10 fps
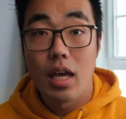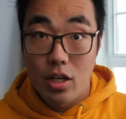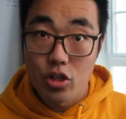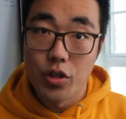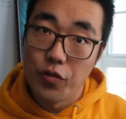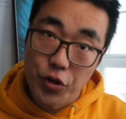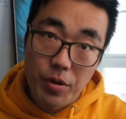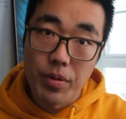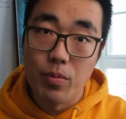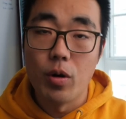So if you're
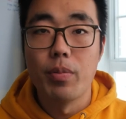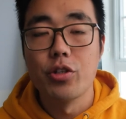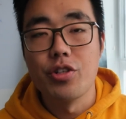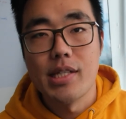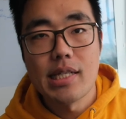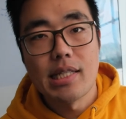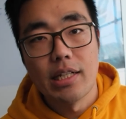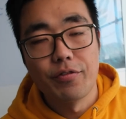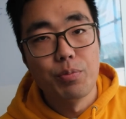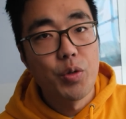a bit more budget
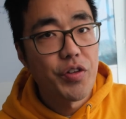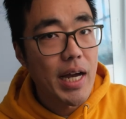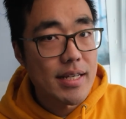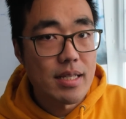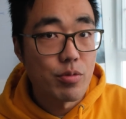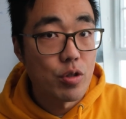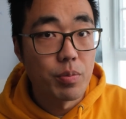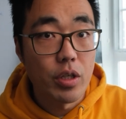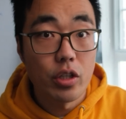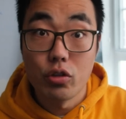sensitive, Move.AI seems to
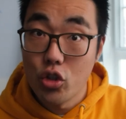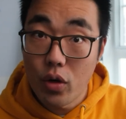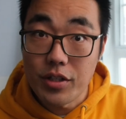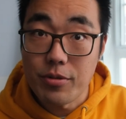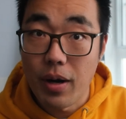be a good choice,